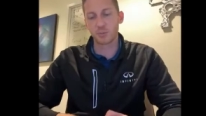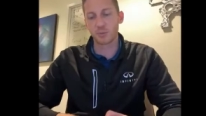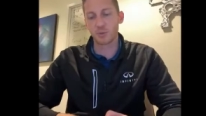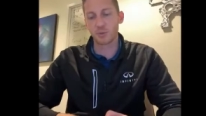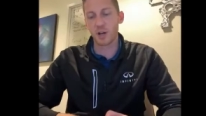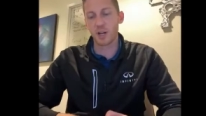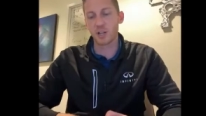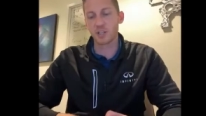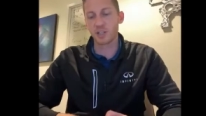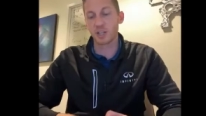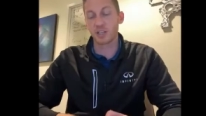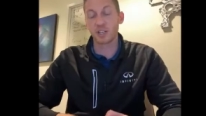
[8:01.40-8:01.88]

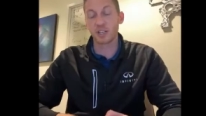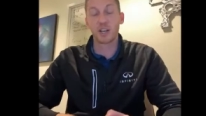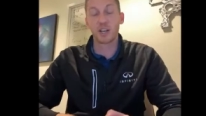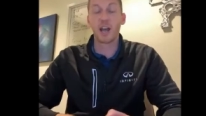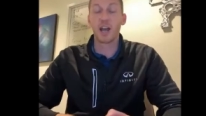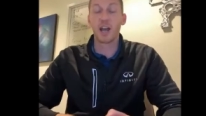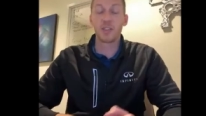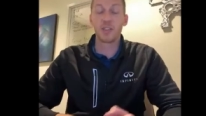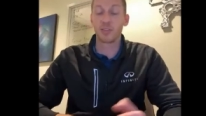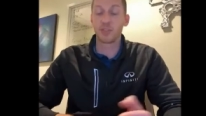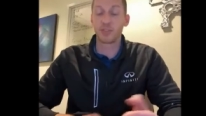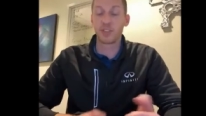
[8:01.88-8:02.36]
project. And
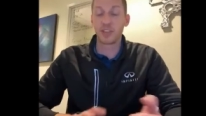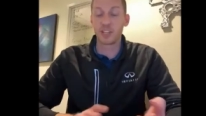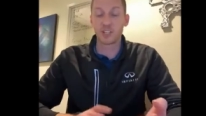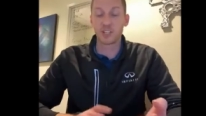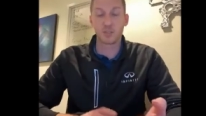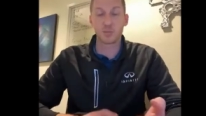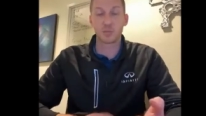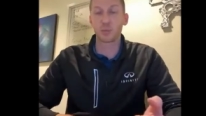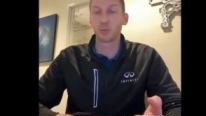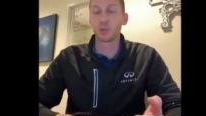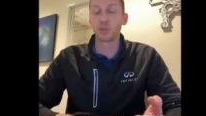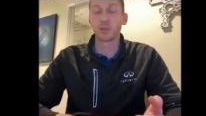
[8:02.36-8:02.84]
I think it's
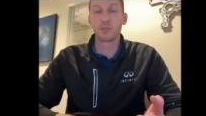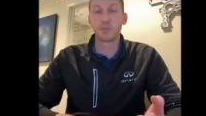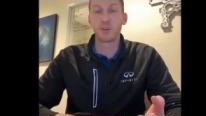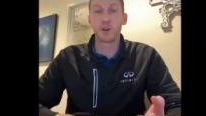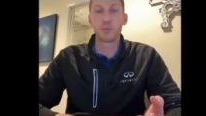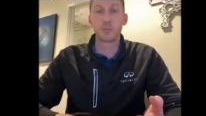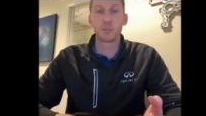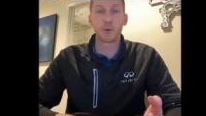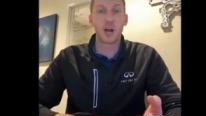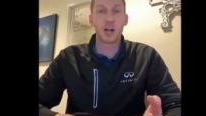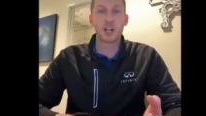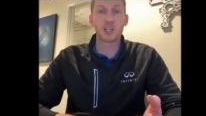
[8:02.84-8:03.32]
a really
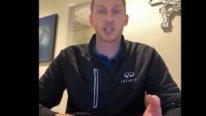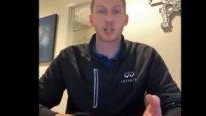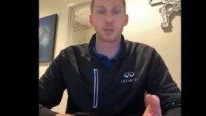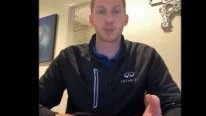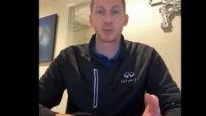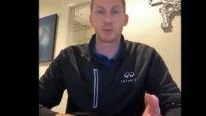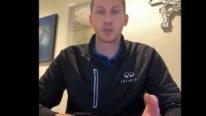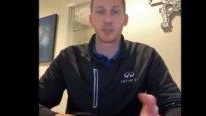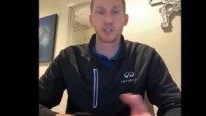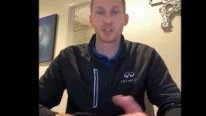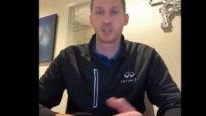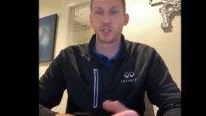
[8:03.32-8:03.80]
fun project
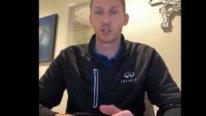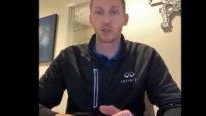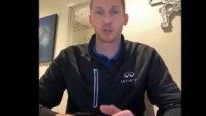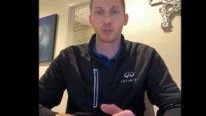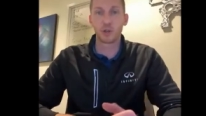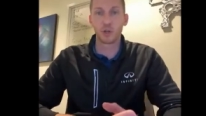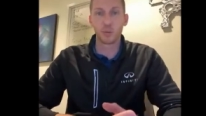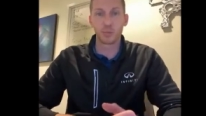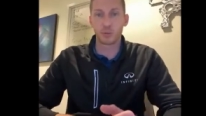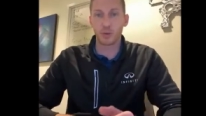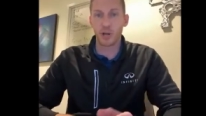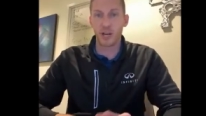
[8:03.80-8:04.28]
because you can
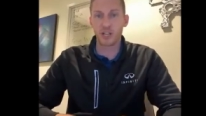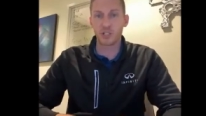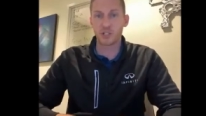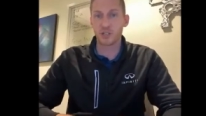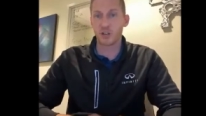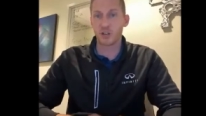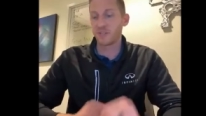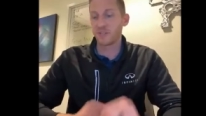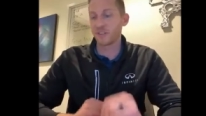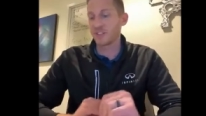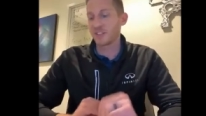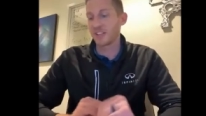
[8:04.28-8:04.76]
really branch
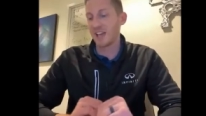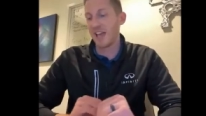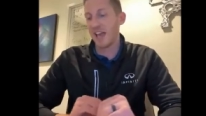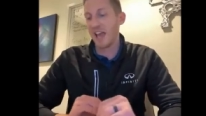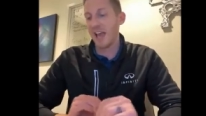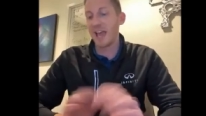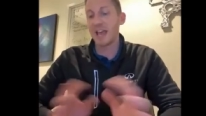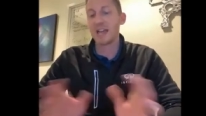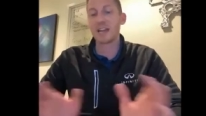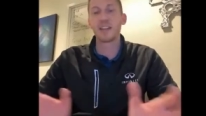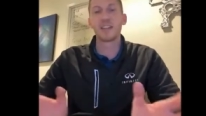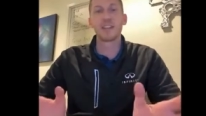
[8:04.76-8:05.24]
off into
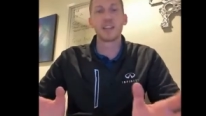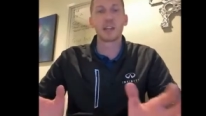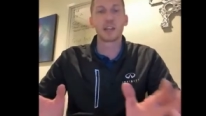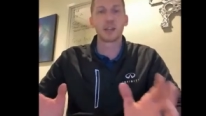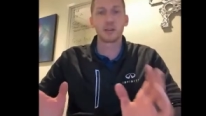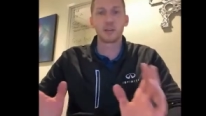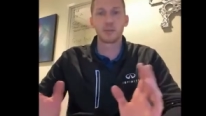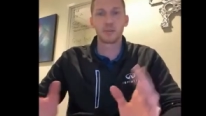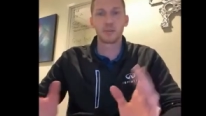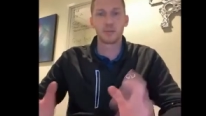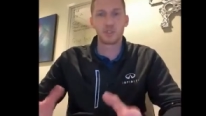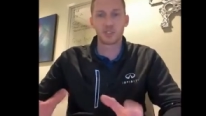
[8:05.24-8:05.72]
anything
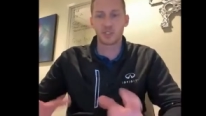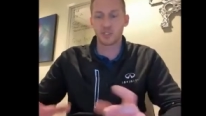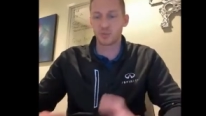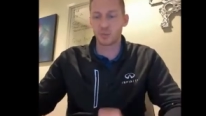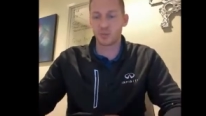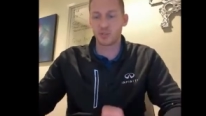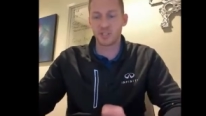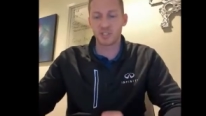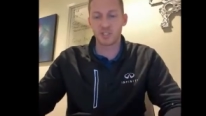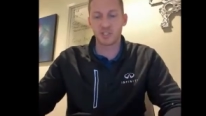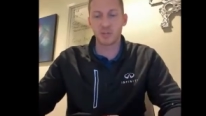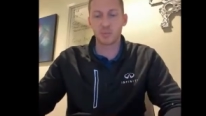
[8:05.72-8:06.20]
just with
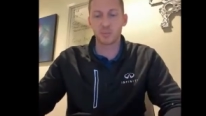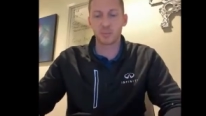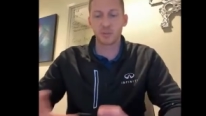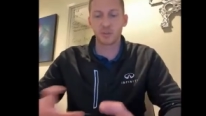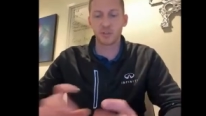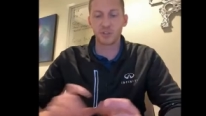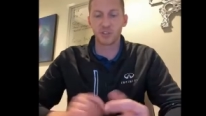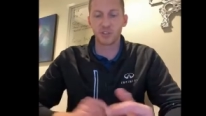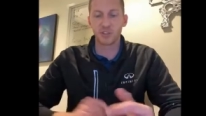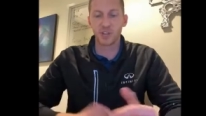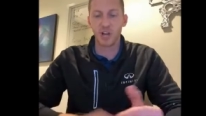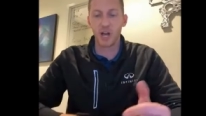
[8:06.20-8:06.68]
the simple
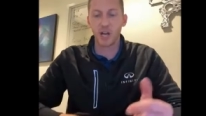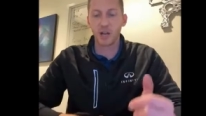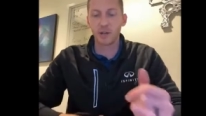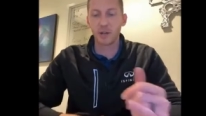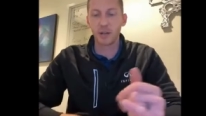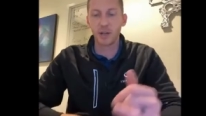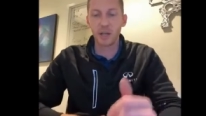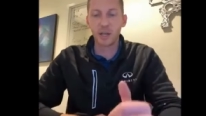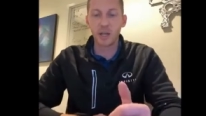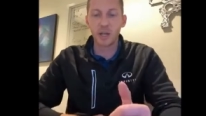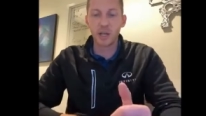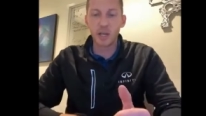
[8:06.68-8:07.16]
design.
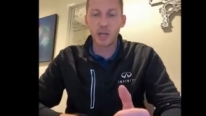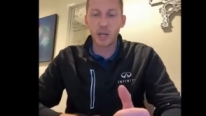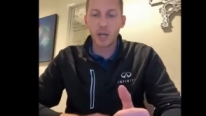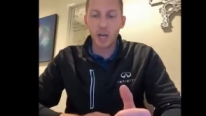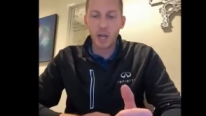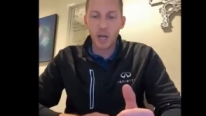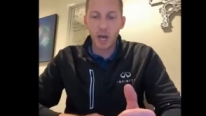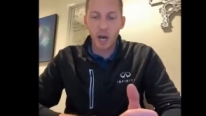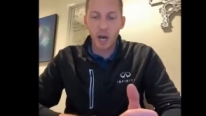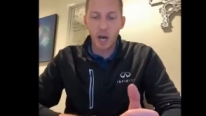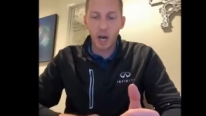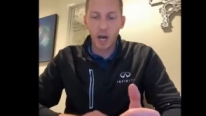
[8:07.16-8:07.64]

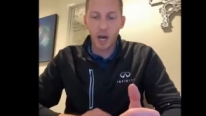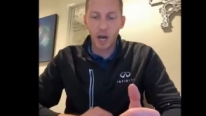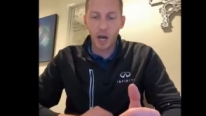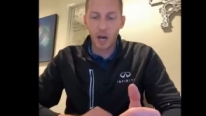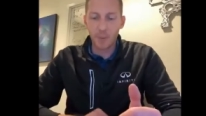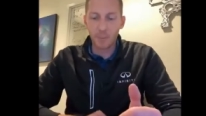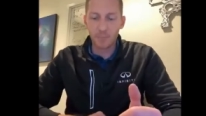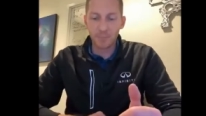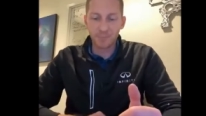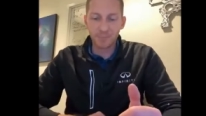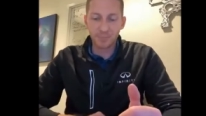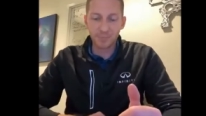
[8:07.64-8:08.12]
Let